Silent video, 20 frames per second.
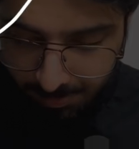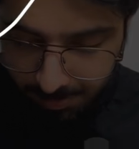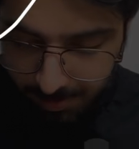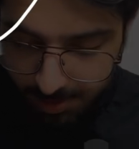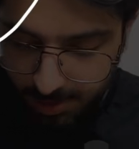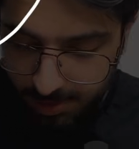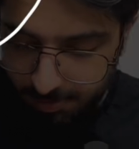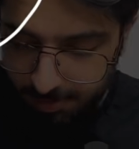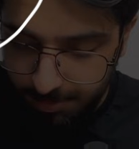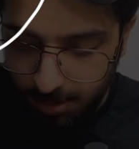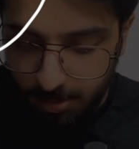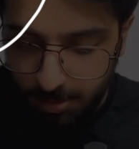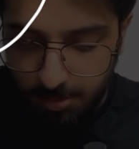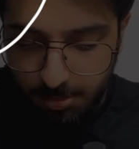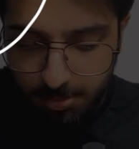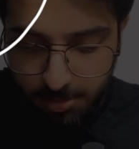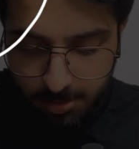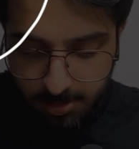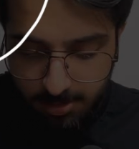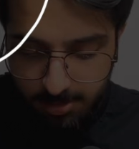this
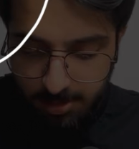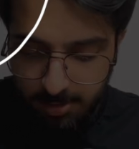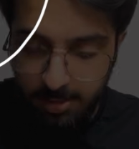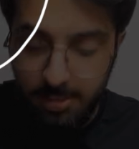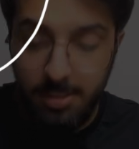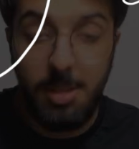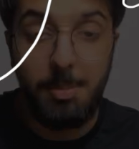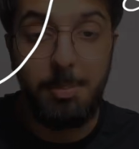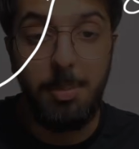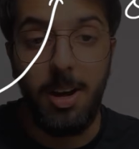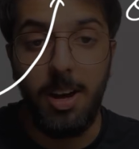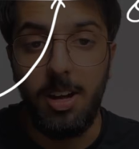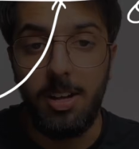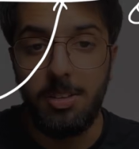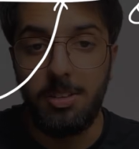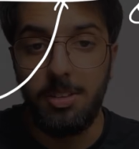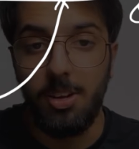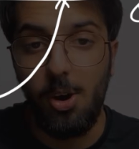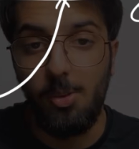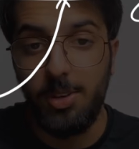follows the
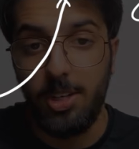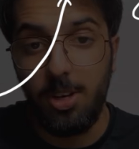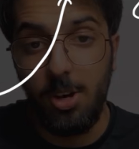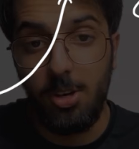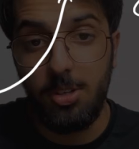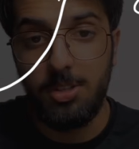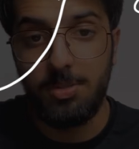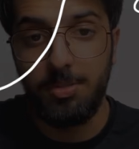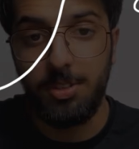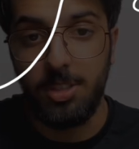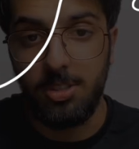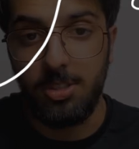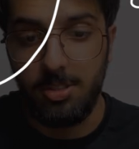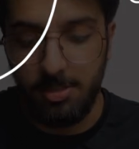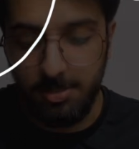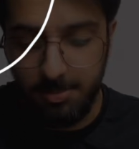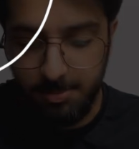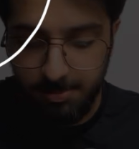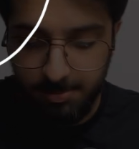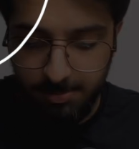path of a cos
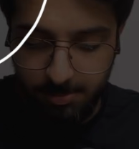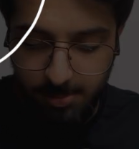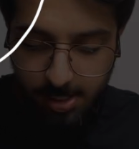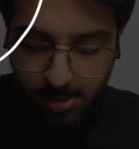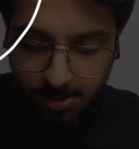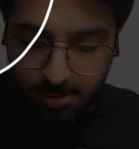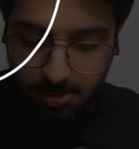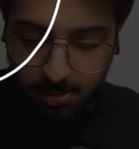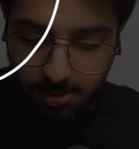function, right? So